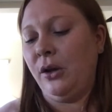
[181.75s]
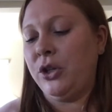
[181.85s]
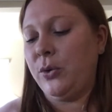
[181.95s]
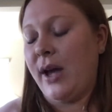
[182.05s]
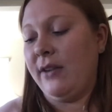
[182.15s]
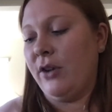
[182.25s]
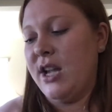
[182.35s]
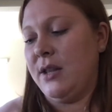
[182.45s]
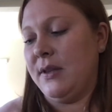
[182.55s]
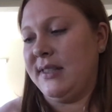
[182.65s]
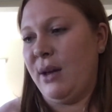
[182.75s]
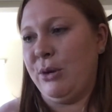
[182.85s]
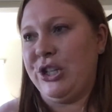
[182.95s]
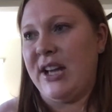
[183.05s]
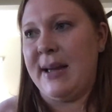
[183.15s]
do have rain in the
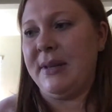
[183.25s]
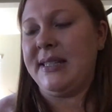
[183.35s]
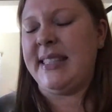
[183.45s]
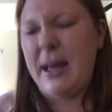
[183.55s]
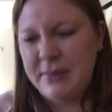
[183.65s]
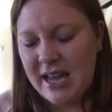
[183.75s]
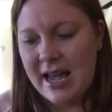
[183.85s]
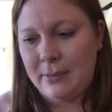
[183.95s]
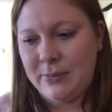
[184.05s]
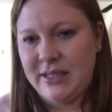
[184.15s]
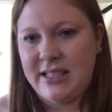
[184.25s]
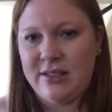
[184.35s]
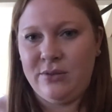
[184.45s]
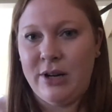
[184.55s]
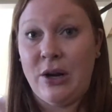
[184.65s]
summertime, but sometimes it
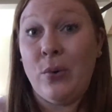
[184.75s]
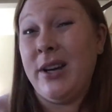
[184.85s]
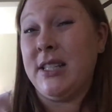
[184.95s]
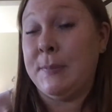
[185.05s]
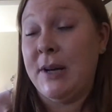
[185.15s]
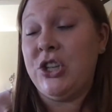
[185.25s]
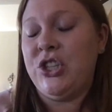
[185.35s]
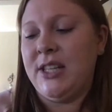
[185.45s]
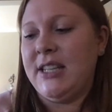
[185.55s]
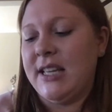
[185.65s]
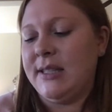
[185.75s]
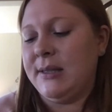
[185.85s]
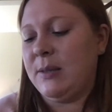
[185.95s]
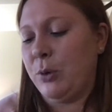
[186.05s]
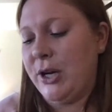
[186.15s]
doesn't rain quite as much as it does in
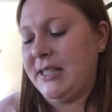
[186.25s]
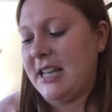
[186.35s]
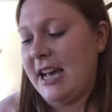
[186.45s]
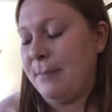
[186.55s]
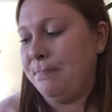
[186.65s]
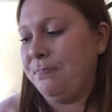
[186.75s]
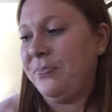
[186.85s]
springtime.